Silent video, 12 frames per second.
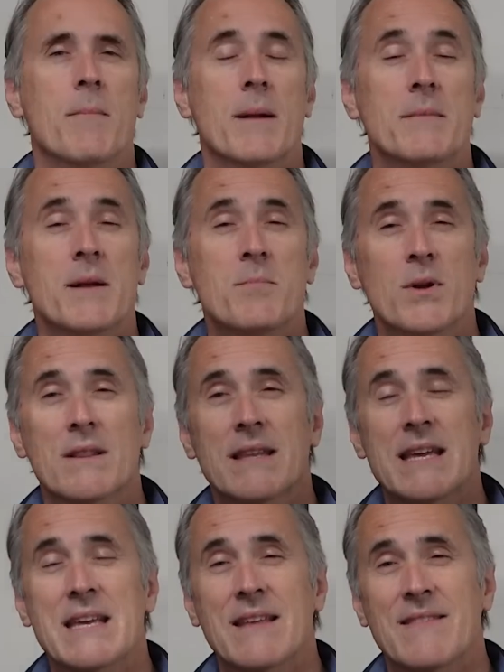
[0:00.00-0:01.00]
but I'm going to put a
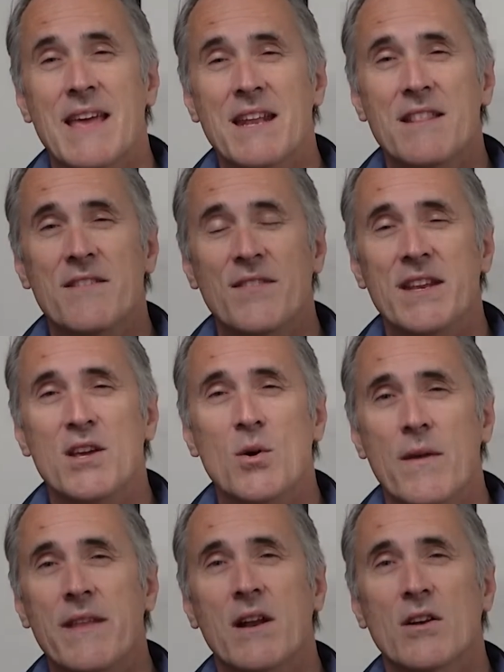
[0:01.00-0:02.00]
link at the end of the
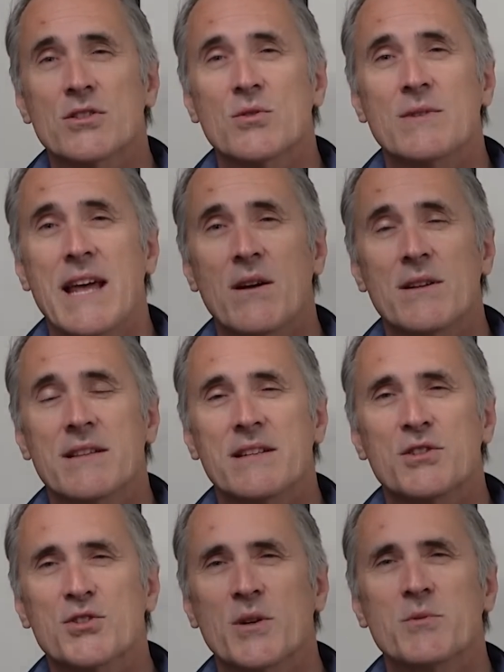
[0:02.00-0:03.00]
video and then also down in the
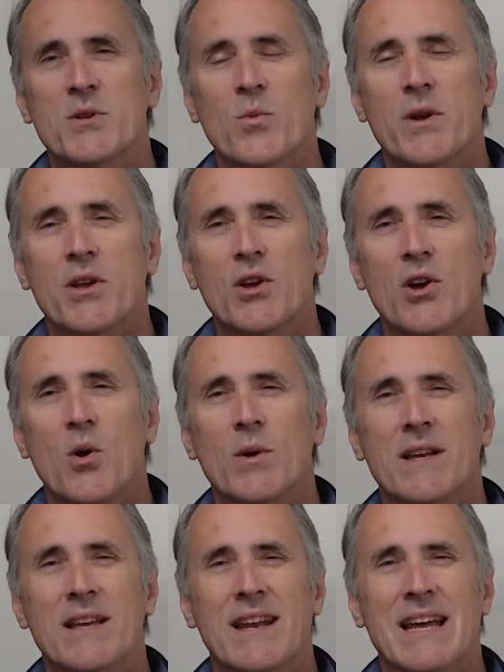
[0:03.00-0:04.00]
description where you can go
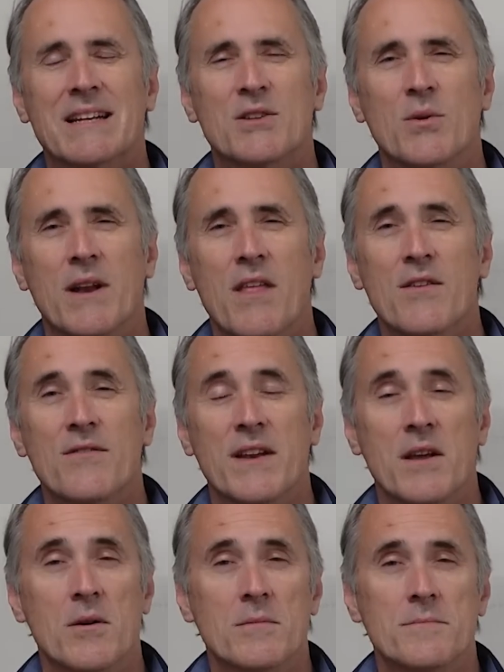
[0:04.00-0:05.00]
and connect to another
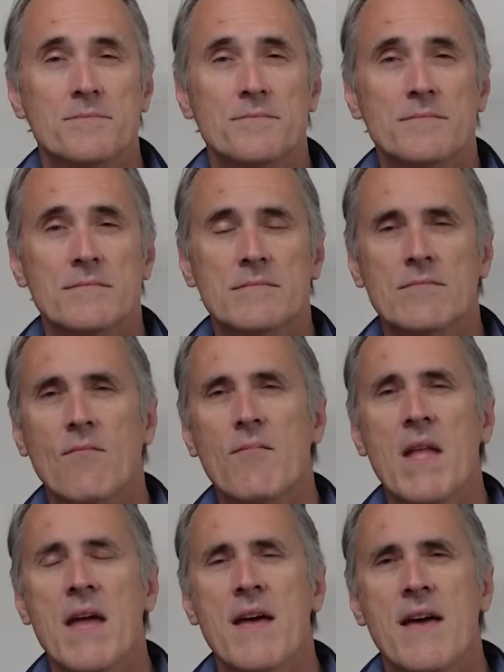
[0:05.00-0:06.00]
video
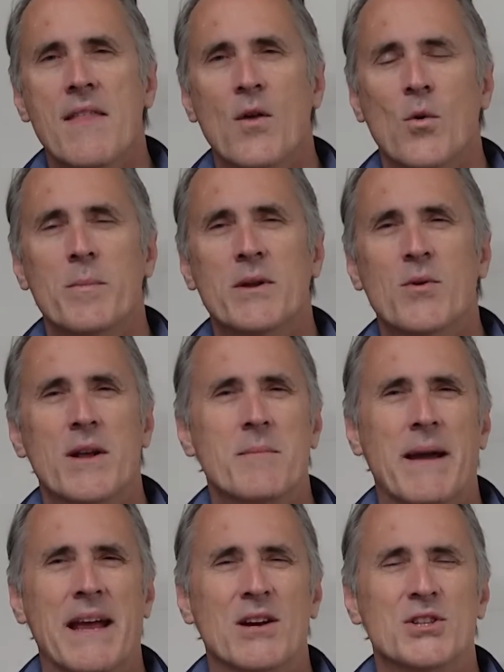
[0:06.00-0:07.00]
that will be
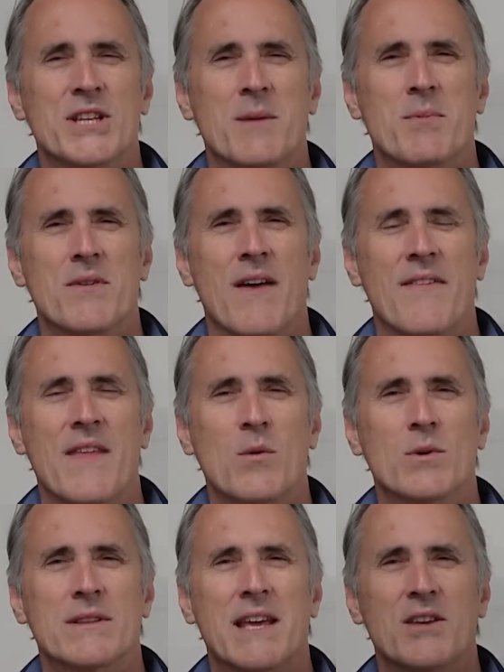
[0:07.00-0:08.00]
created by AirShaper, and they
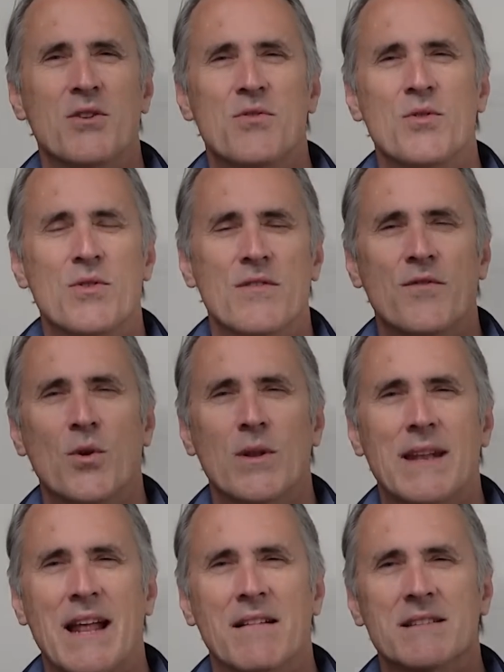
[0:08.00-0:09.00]
will take you through the
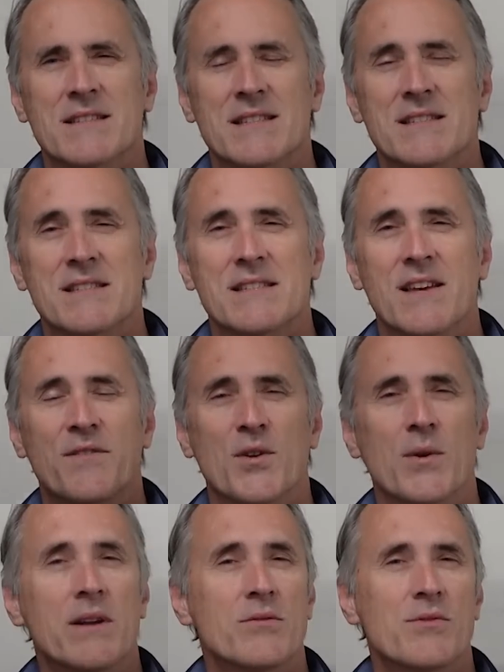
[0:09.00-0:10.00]
full analysis if
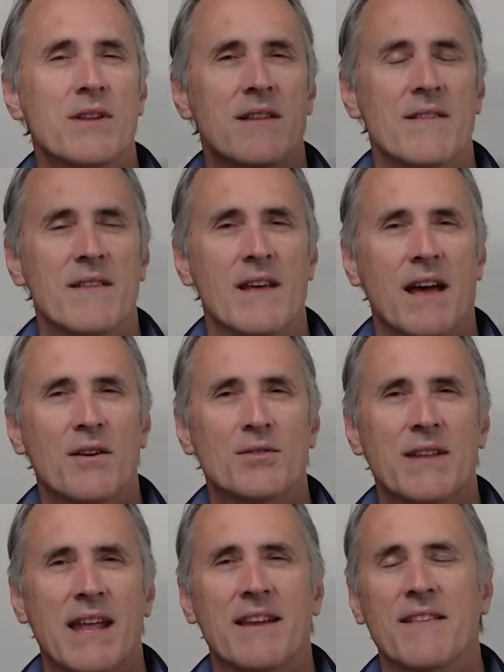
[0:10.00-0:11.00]
you're interested in the
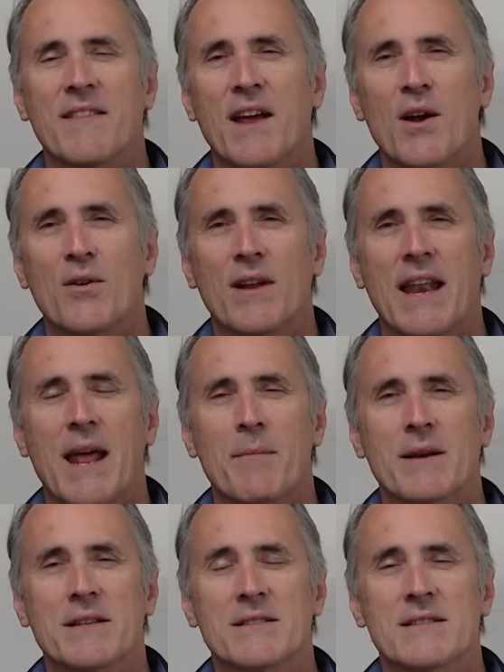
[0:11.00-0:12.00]
understanding the
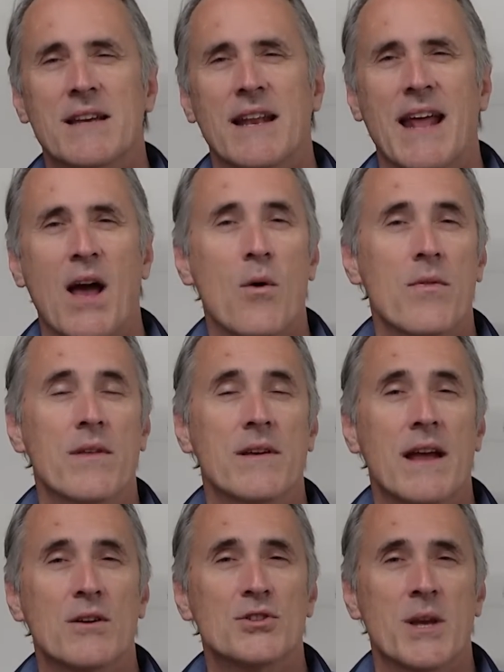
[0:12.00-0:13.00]
aerodynamics and how
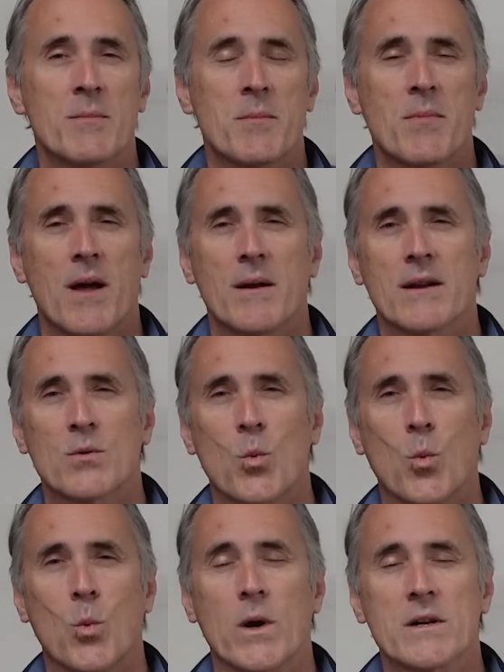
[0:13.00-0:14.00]
the AirShaper product
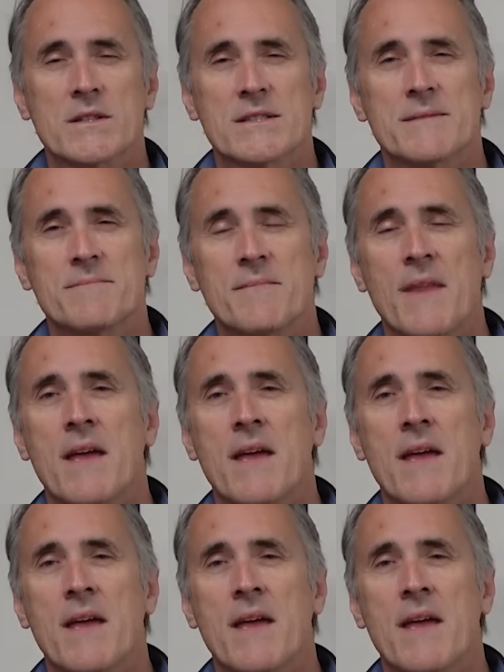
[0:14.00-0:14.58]
works.